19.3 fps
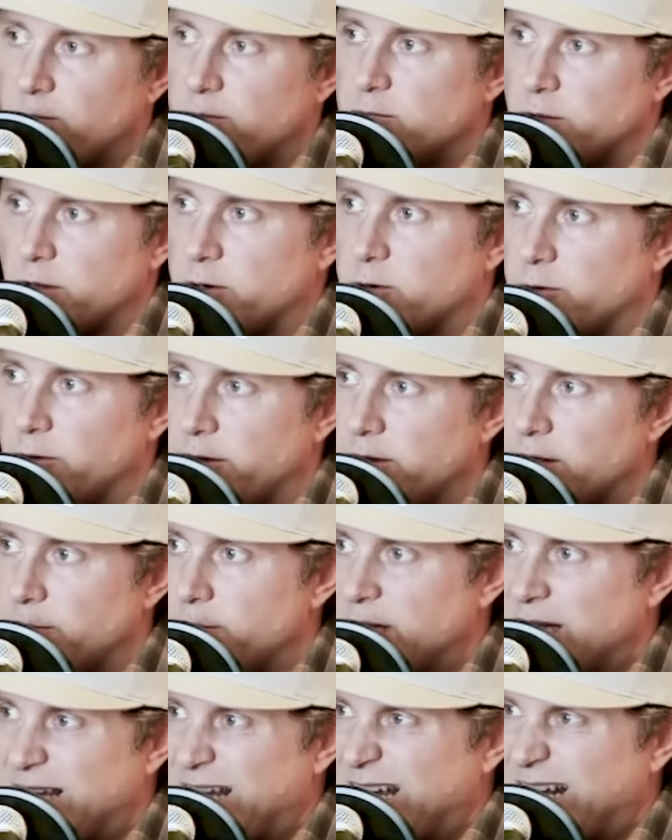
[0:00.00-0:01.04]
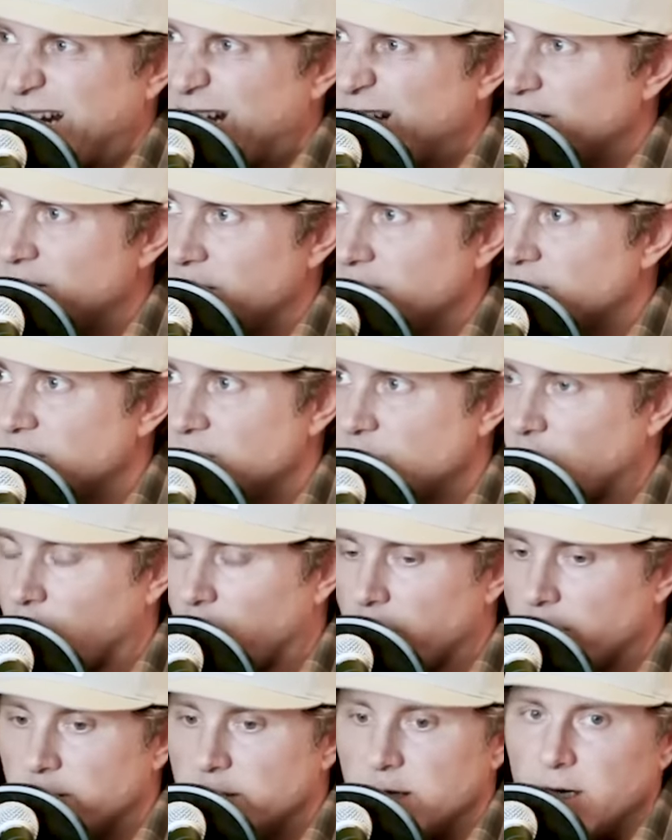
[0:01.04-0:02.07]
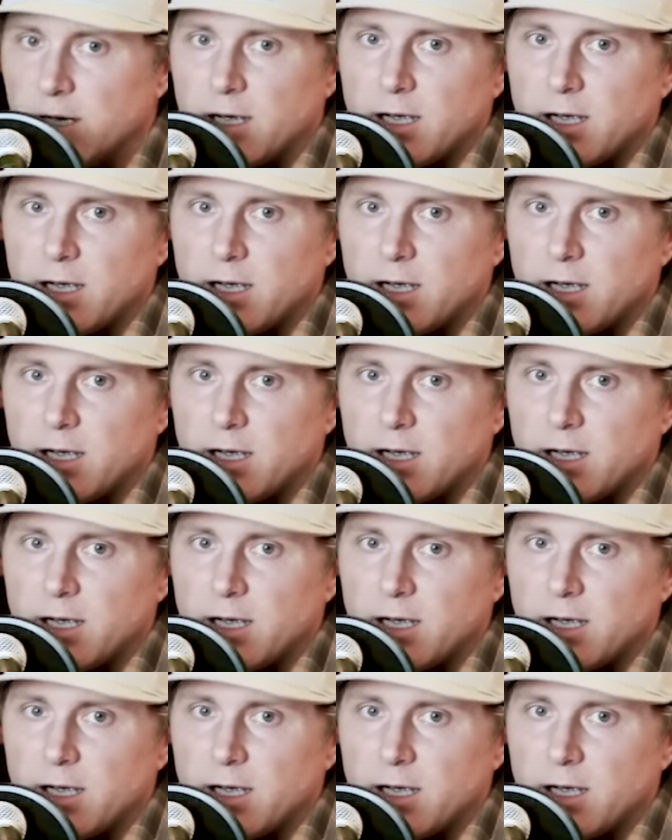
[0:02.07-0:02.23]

literally kind of the, beginning, the yeah. start.